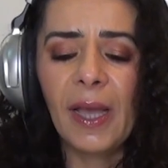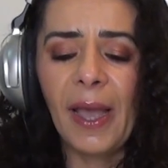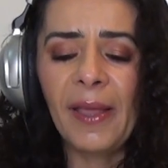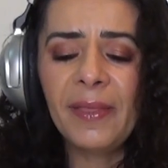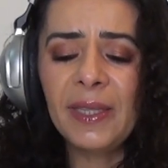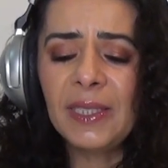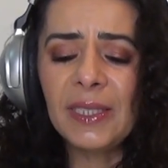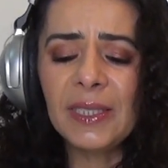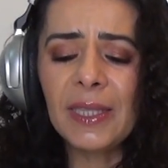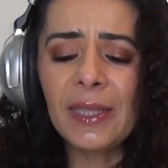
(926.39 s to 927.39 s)
And
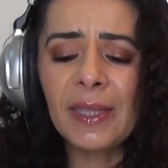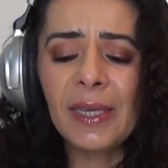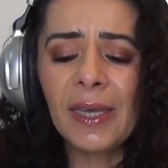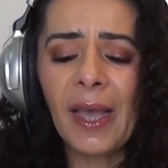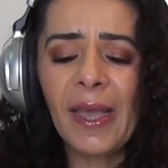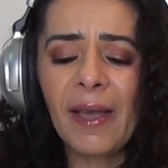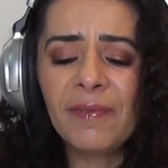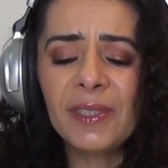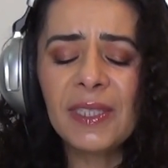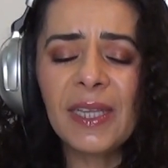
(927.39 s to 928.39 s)
this is the thing I
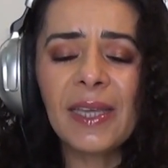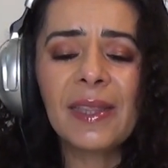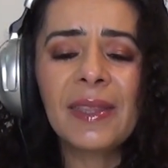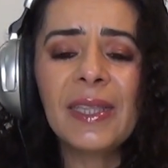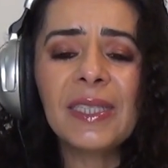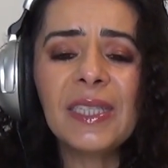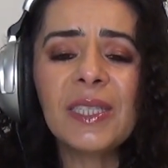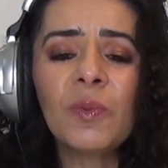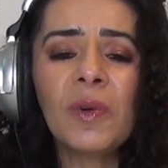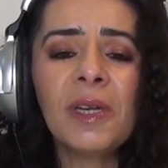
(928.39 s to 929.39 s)
have to say. This
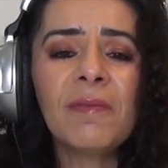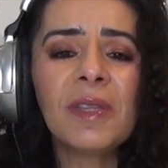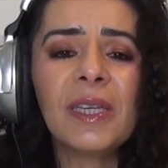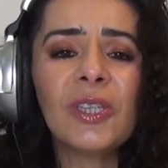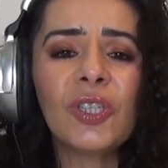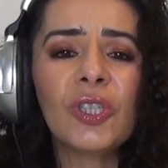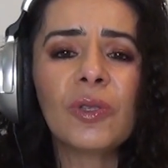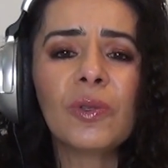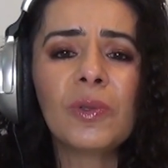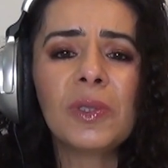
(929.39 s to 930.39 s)
is one of the
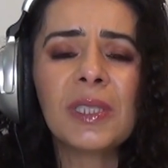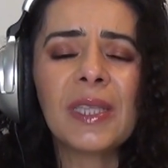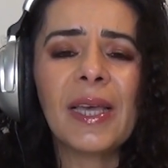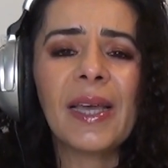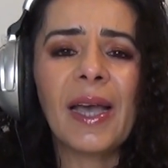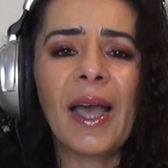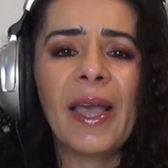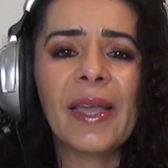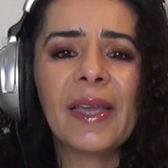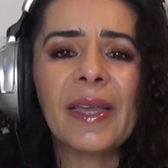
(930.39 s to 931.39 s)
issues that
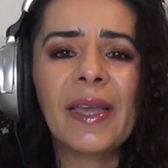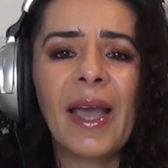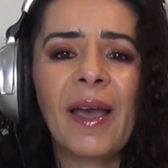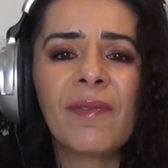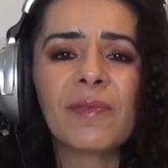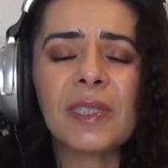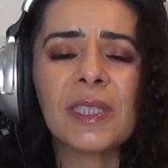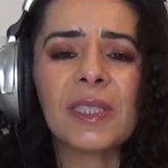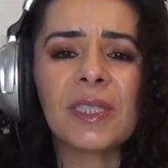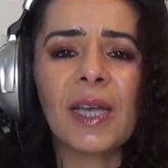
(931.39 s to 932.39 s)
I have with
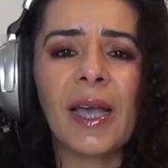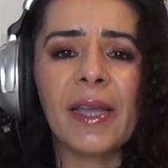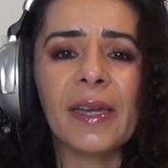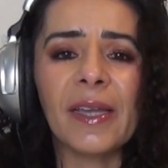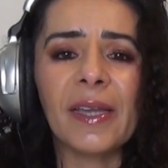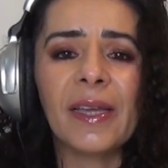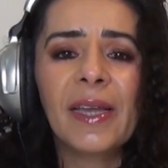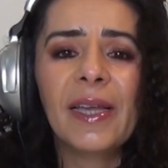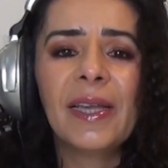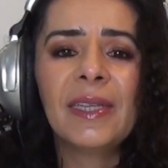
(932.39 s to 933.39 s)
society,
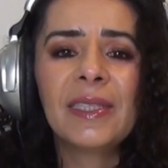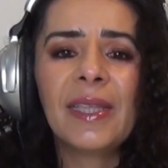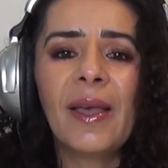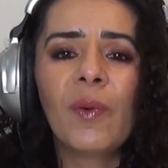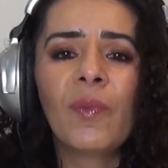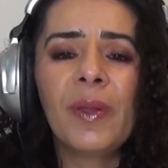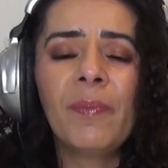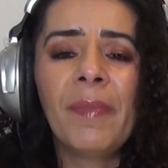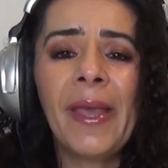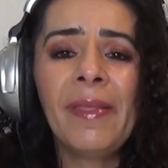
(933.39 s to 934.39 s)
is that
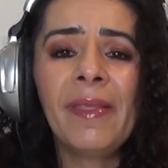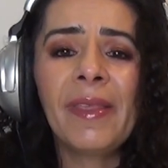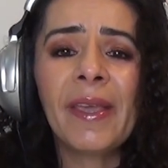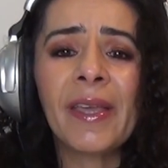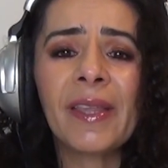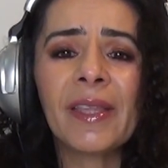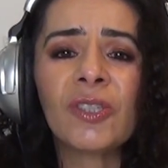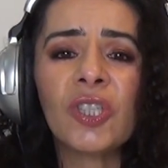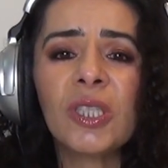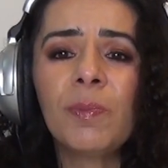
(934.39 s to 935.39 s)
when men think
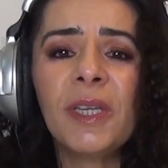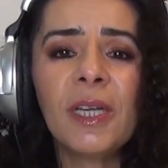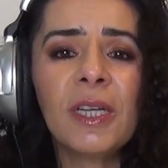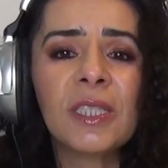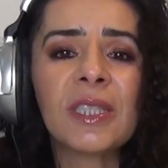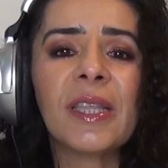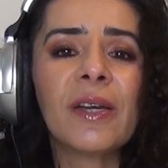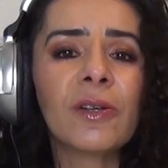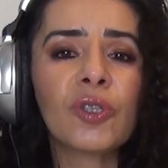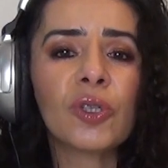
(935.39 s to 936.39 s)
that just because
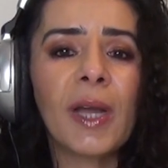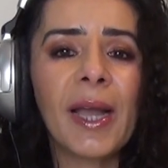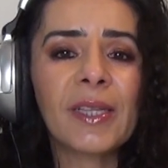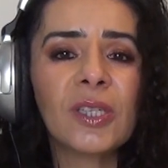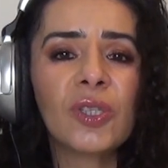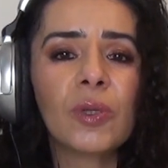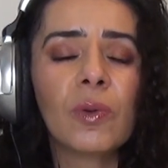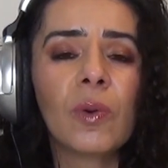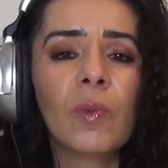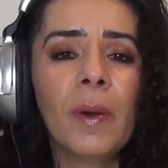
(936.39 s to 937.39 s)
they're attracted to
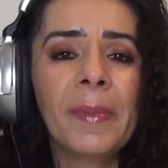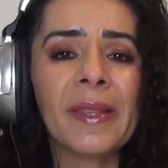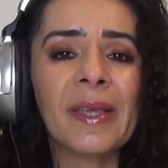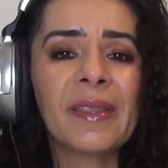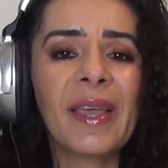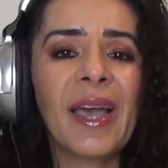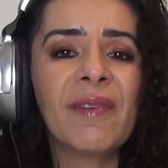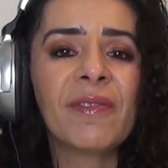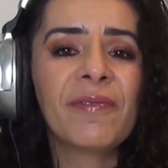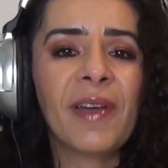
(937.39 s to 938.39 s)
a woman that they
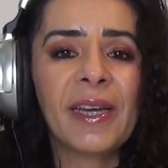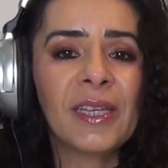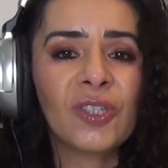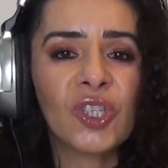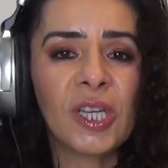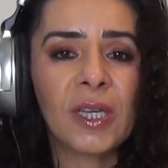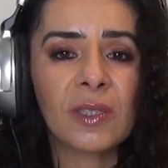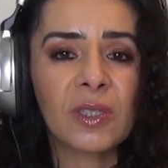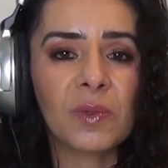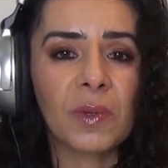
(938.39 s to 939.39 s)
have a fighting
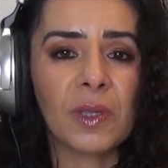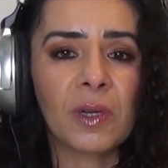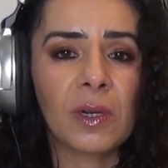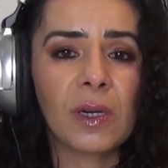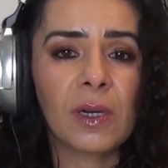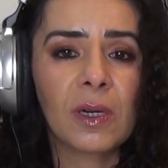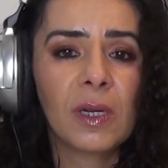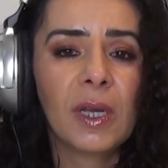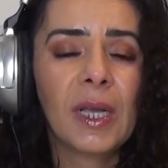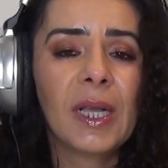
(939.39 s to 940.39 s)
chance with her.
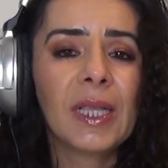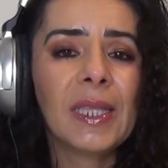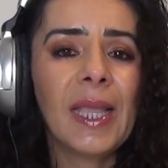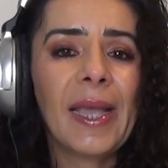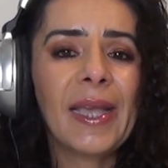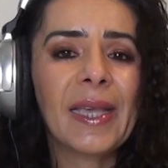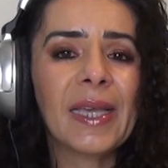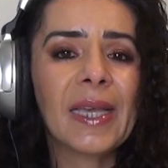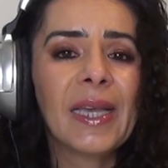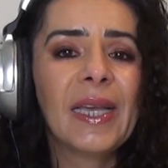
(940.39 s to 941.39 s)
Like,